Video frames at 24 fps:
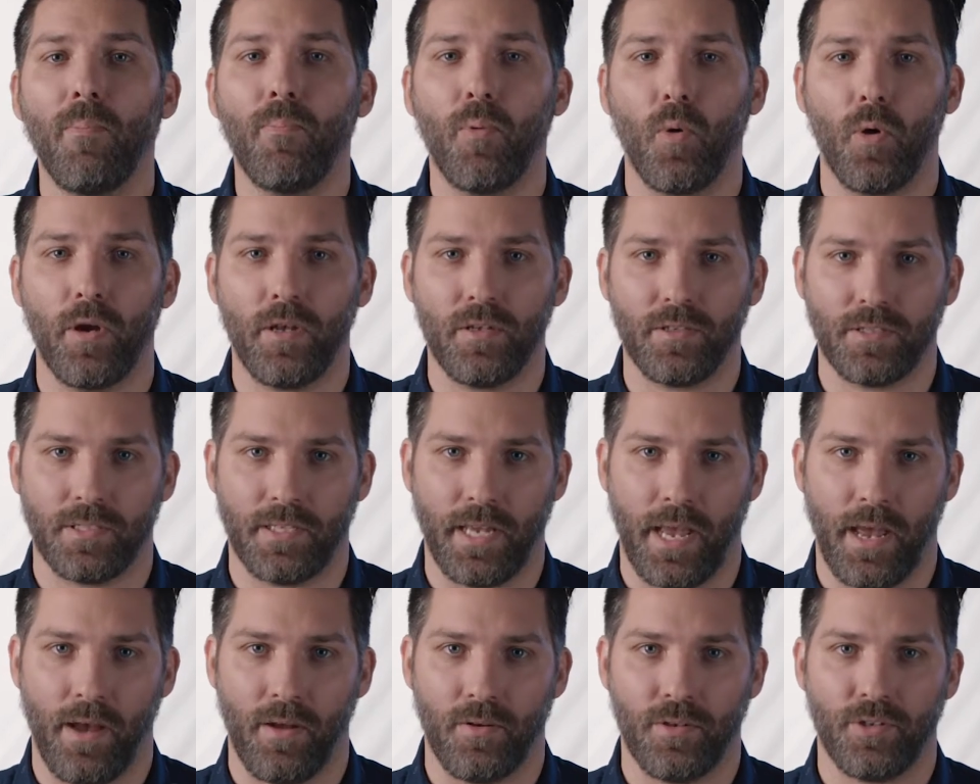boils
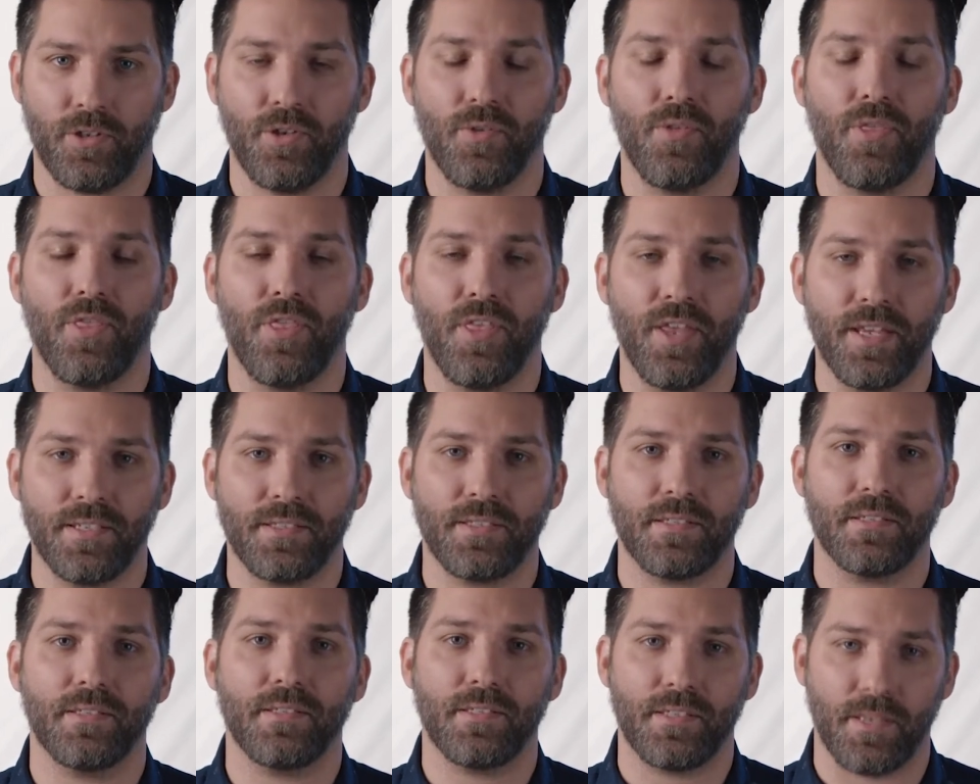down to
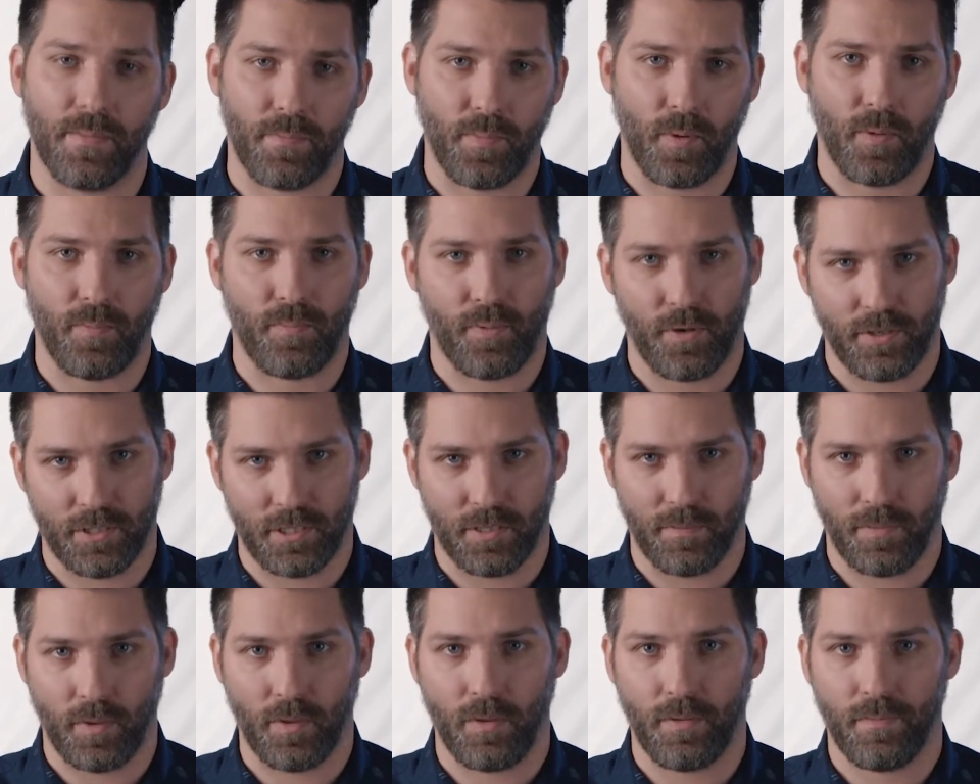this simple
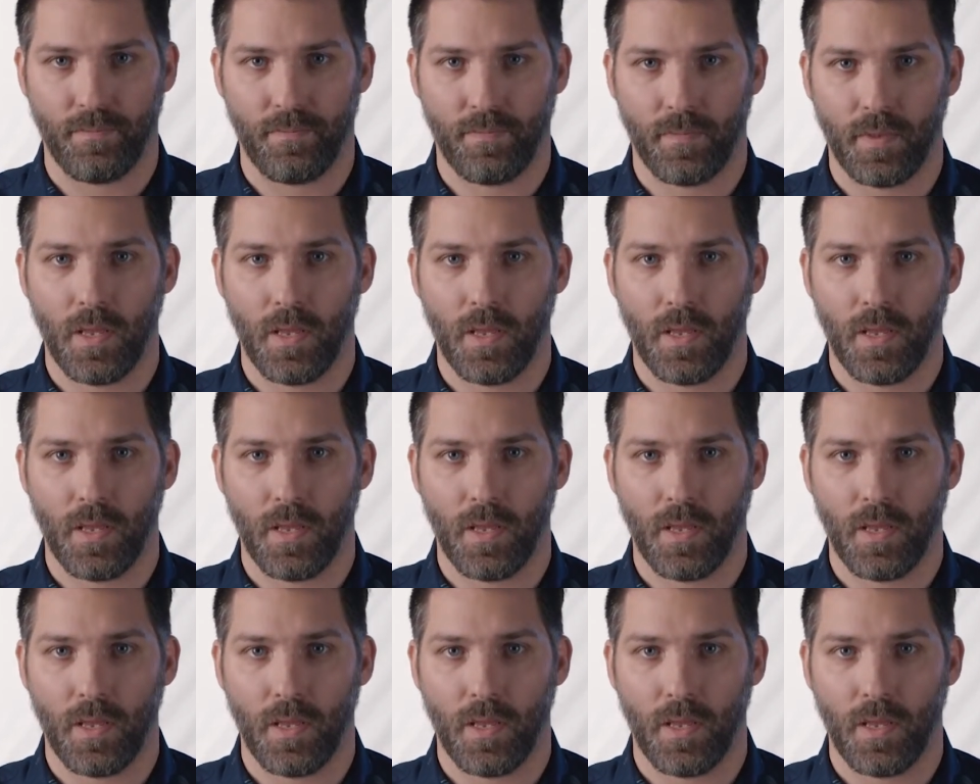principle.